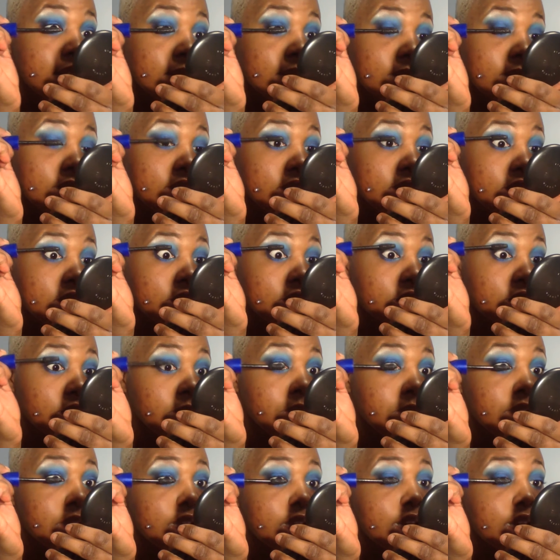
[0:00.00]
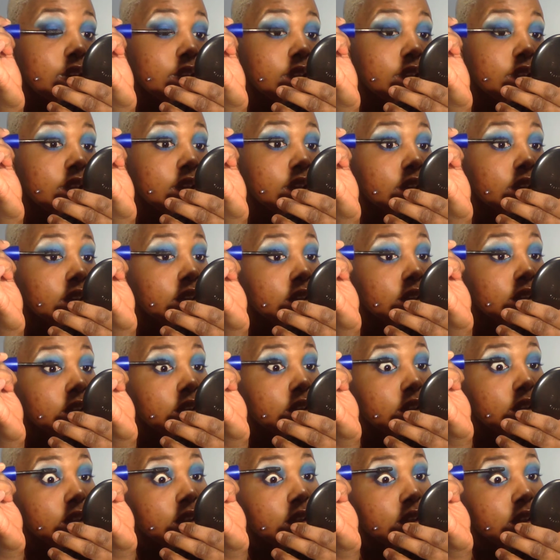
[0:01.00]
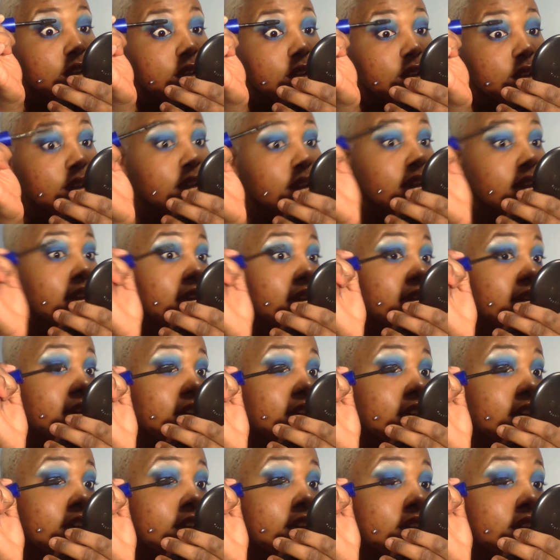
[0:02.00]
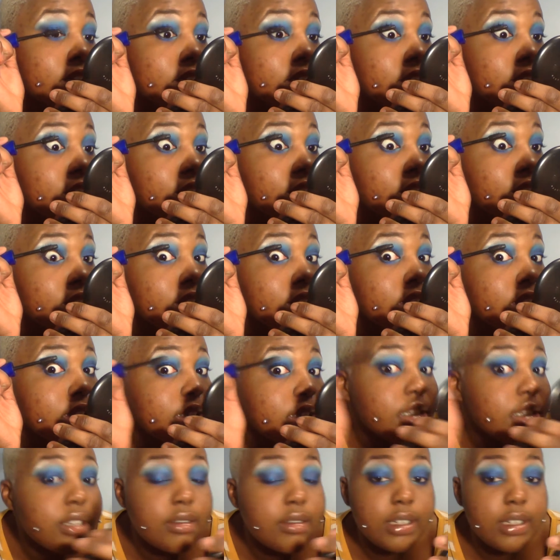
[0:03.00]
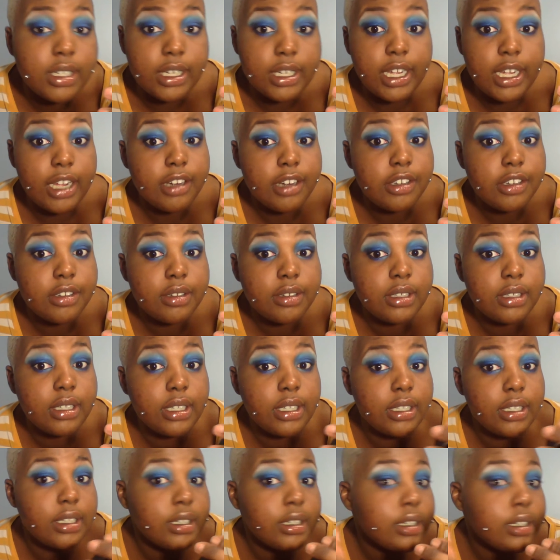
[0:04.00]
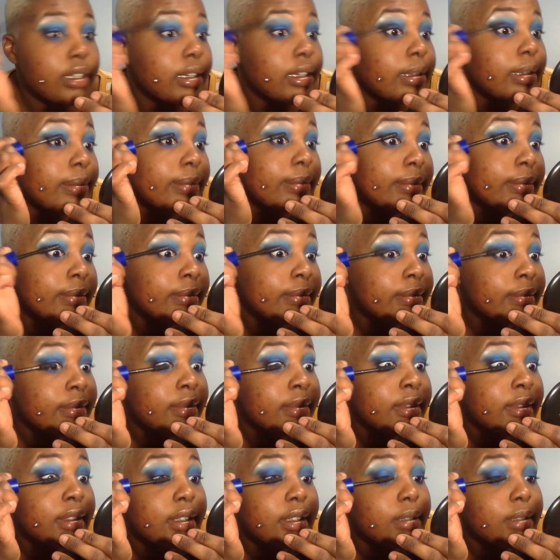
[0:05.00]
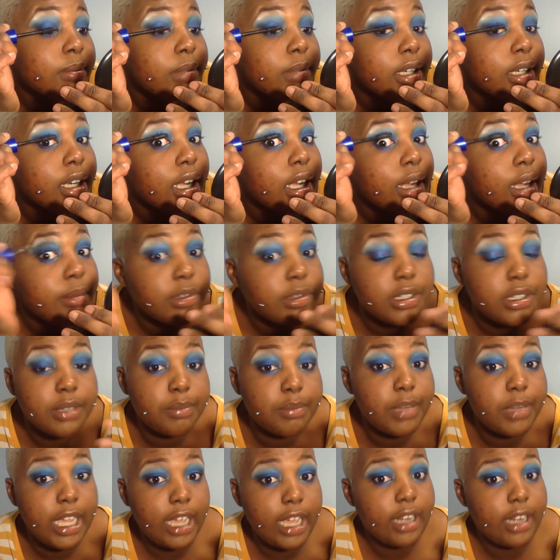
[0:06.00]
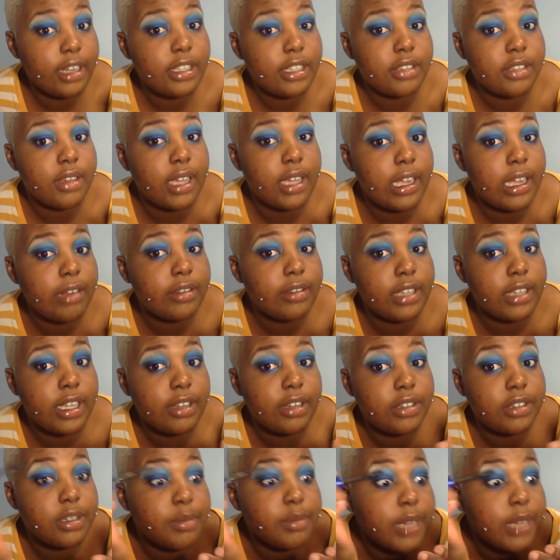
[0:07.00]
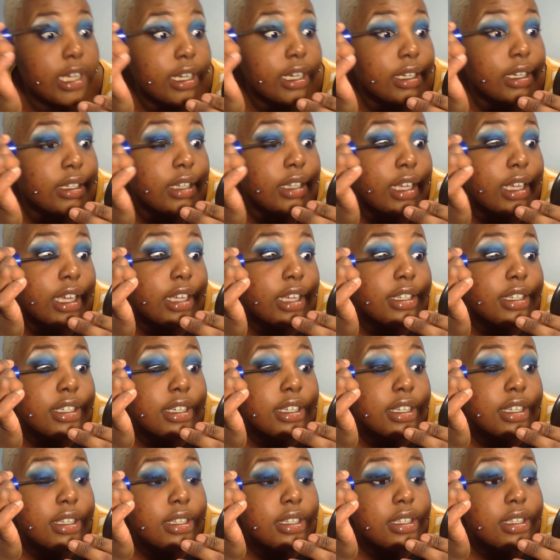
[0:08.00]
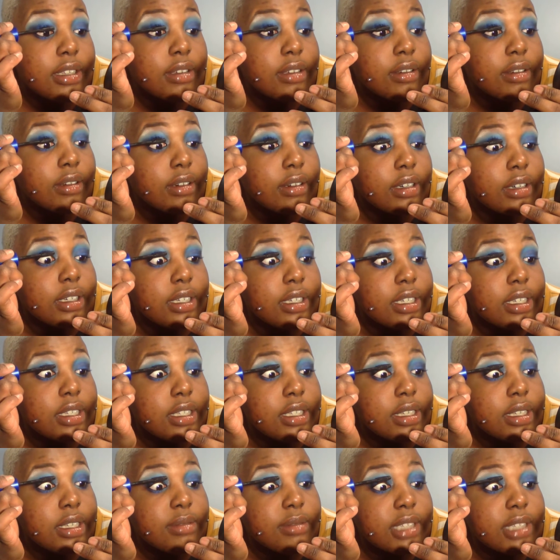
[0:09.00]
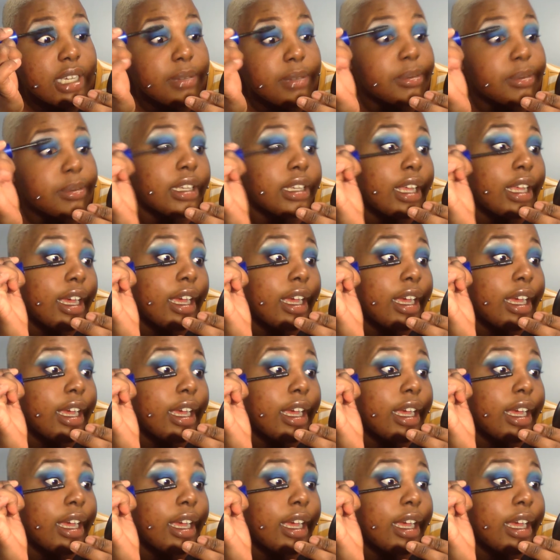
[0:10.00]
I'm just going to apply that. You can turn this into a natural look, but I'm dramatic, so I have to have dramatic lashes or just some type of